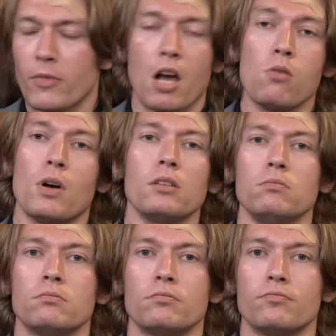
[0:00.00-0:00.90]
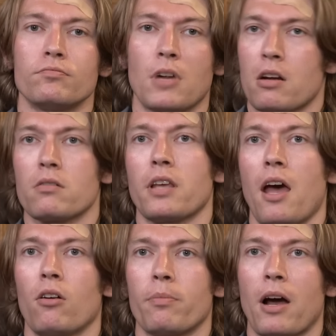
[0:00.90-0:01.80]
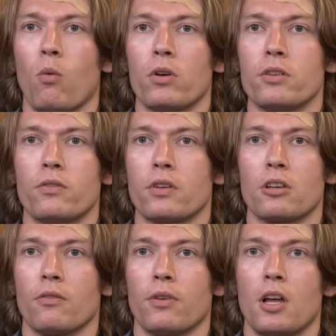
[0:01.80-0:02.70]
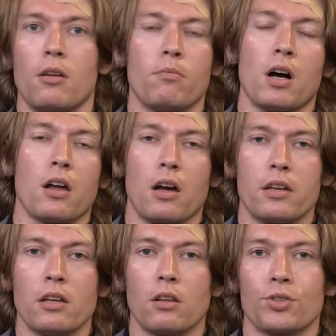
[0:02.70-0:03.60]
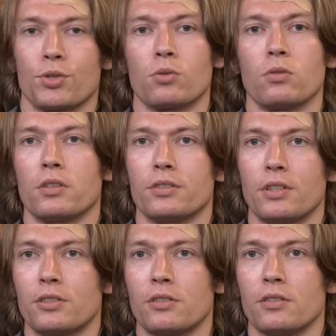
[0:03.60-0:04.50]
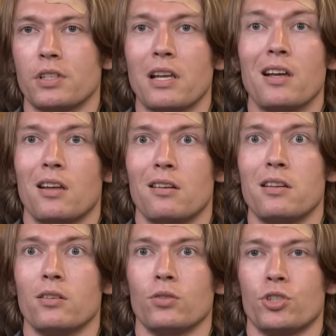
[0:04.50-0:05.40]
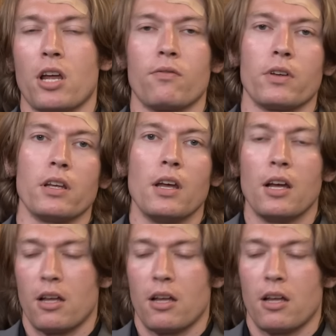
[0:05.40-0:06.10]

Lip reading: Oh, well, I don't care about what you think of my ideological consistency, Neil Shenvi.